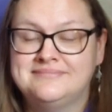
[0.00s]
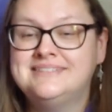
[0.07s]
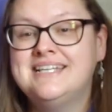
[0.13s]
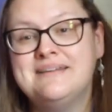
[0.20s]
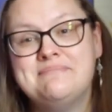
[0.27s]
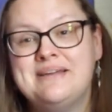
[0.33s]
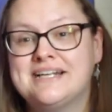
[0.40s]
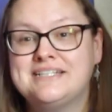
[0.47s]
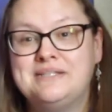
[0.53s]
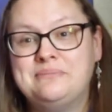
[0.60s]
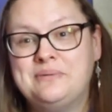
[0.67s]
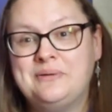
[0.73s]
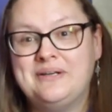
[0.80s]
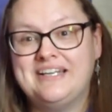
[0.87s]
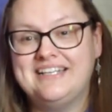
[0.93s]
getting back to the
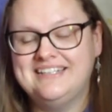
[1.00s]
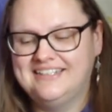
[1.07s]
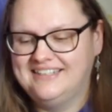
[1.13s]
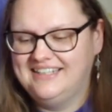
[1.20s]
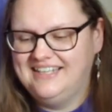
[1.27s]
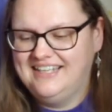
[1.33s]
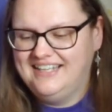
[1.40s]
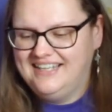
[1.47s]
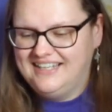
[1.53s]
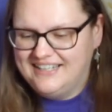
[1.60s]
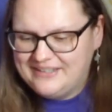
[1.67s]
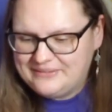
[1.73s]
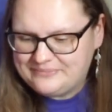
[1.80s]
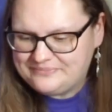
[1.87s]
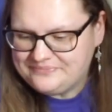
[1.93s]
point,
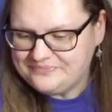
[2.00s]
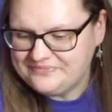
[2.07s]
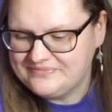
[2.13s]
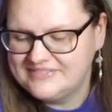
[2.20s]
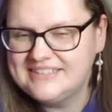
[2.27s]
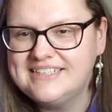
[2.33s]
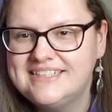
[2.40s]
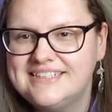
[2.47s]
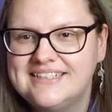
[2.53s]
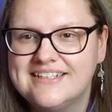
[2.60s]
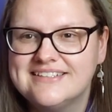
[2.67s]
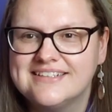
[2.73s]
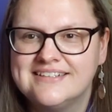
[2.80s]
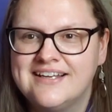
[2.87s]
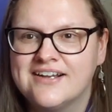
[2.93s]
I
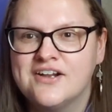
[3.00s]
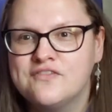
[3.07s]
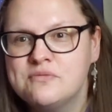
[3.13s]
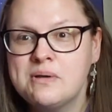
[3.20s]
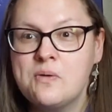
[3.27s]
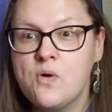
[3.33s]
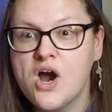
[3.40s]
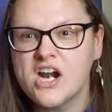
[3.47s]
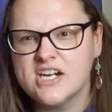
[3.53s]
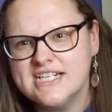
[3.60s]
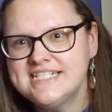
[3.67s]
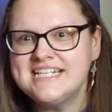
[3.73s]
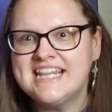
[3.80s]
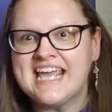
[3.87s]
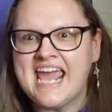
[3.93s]
was going to knock over my water
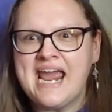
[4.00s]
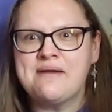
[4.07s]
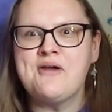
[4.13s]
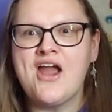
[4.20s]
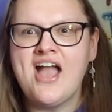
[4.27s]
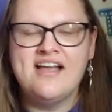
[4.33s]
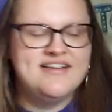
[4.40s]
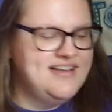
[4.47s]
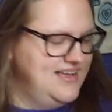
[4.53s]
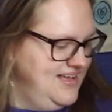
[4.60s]
into the camera.